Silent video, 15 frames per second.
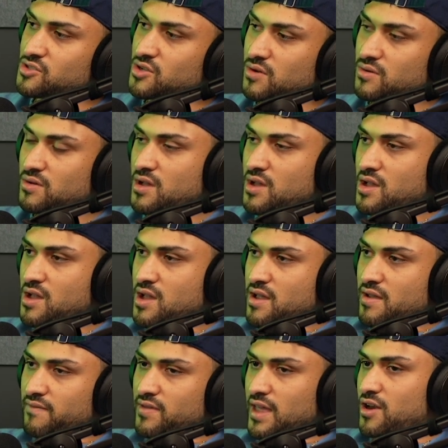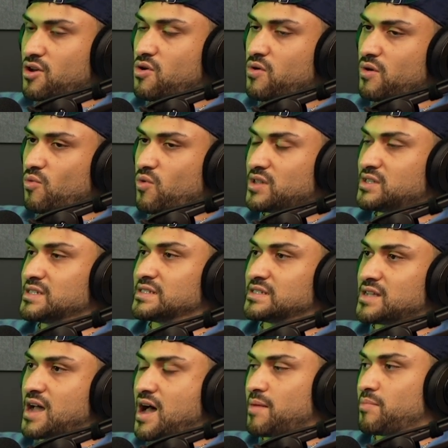So I feel like knowing when to
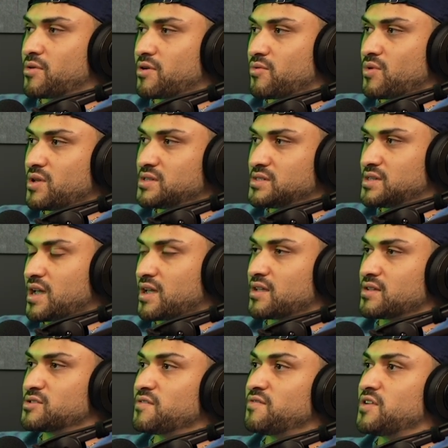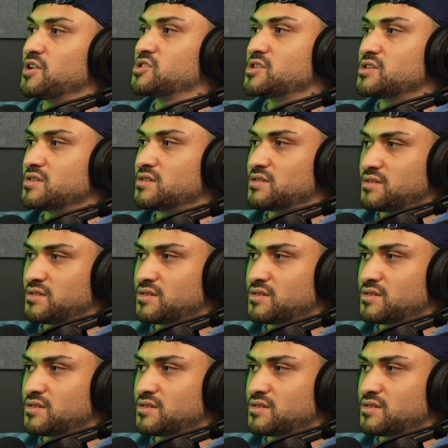stop or when's like sufficient,